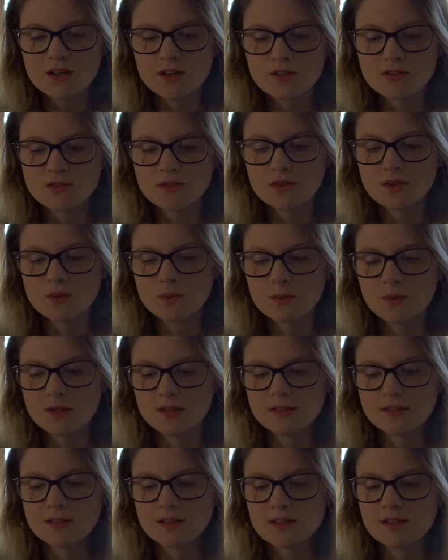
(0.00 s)
of the
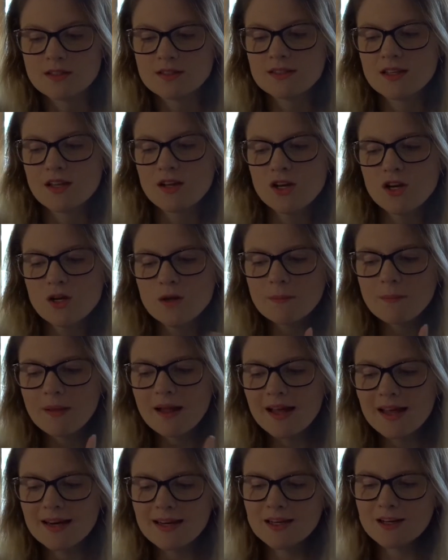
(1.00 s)
Wonder Girls,
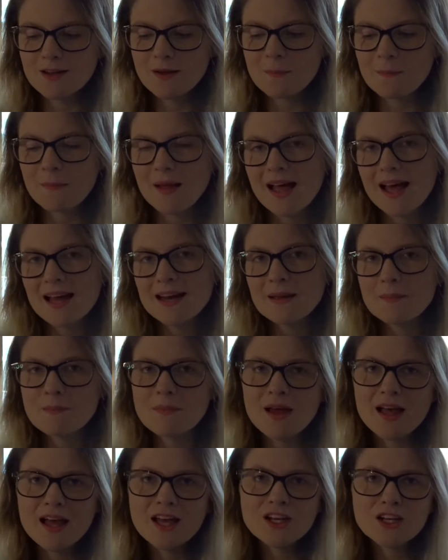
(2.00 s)
Nobody, Nobody
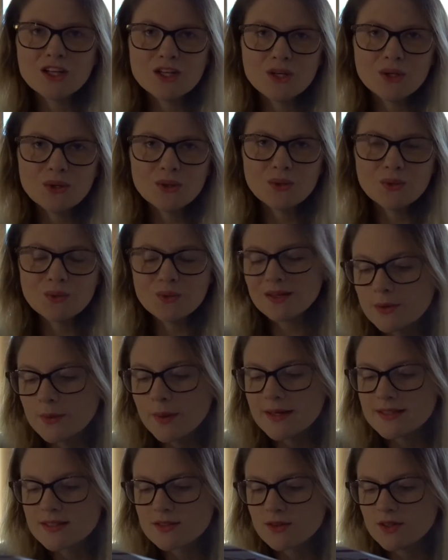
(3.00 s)
But You, who
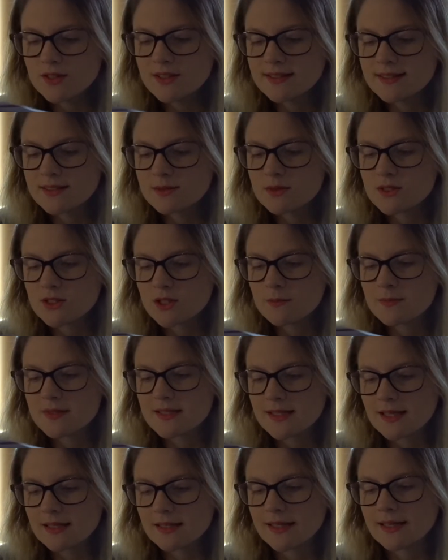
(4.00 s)
has grown into a
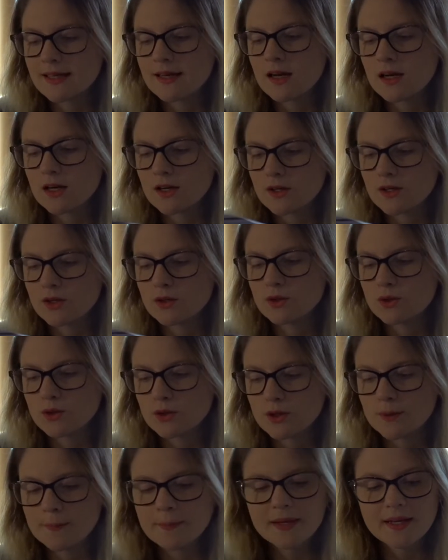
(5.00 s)
top-selling girl
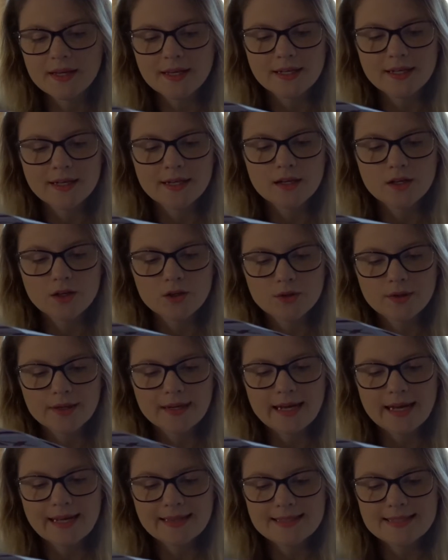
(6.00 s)
group in
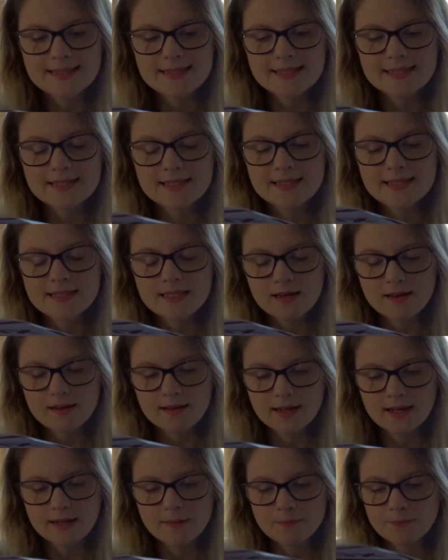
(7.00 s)
Korea at the
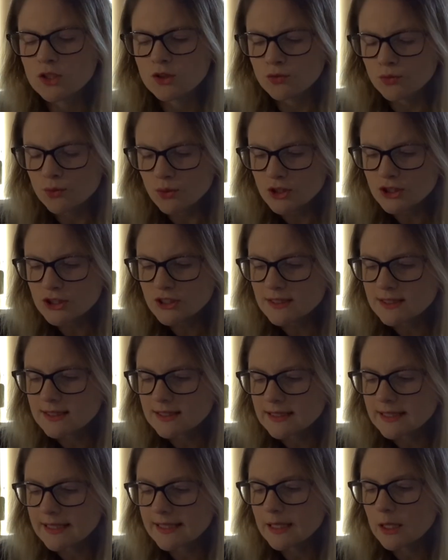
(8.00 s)
time.
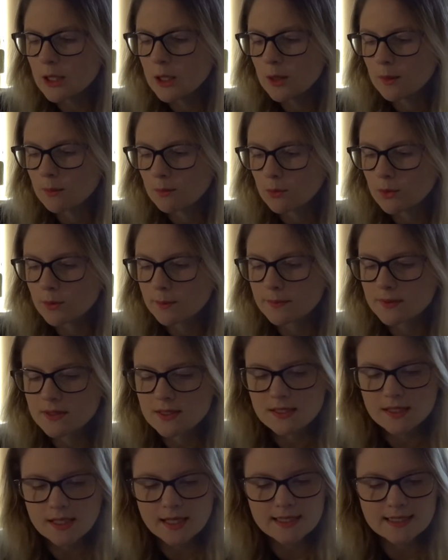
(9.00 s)
Unfortunately, more
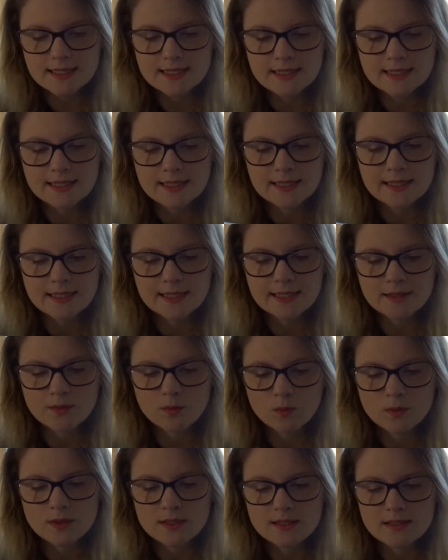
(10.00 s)
precisely, it
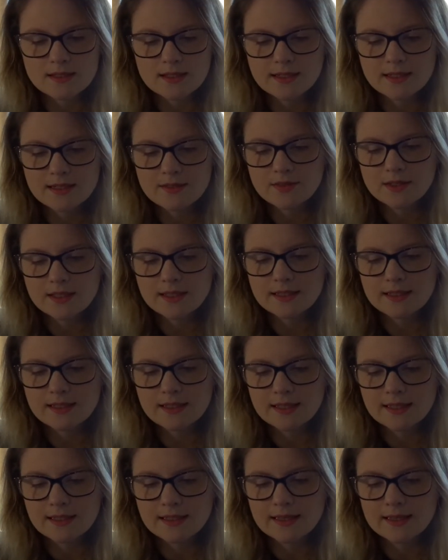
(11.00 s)
was significant
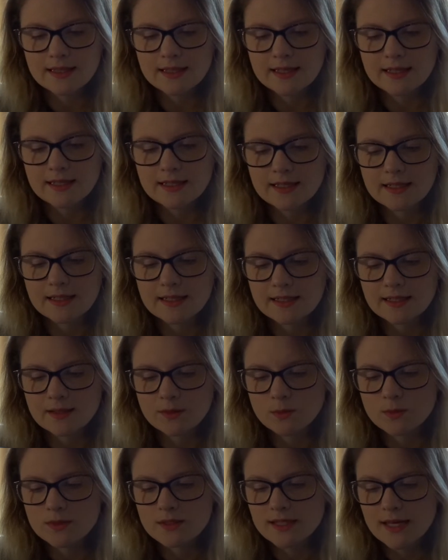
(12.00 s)
in that
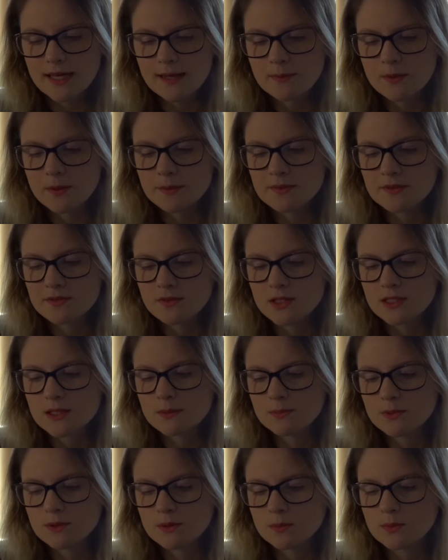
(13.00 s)
it was K-pop's
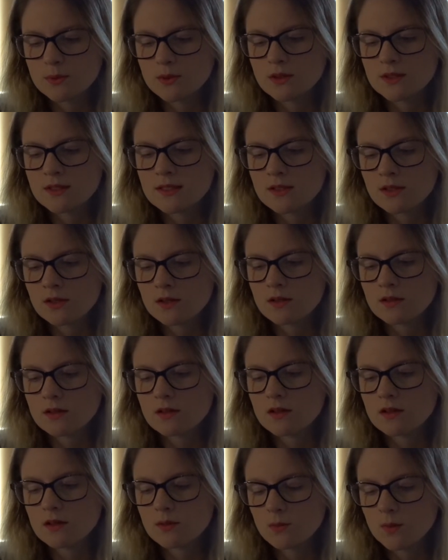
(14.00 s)
first Billboard's Hot
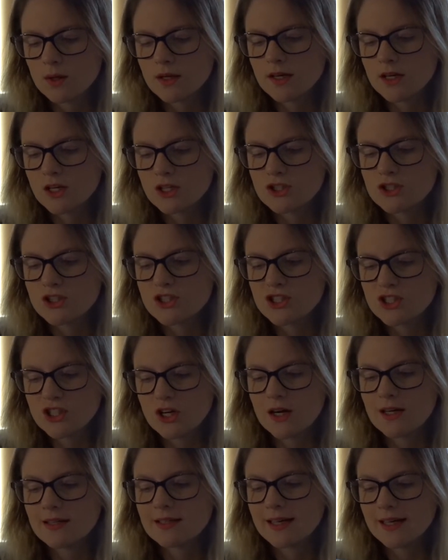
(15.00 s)
100
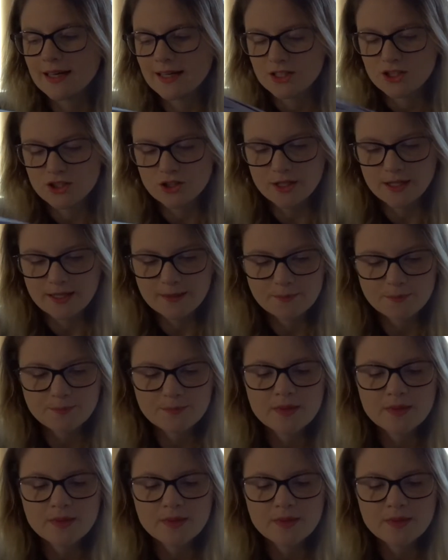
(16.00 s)
chart entry.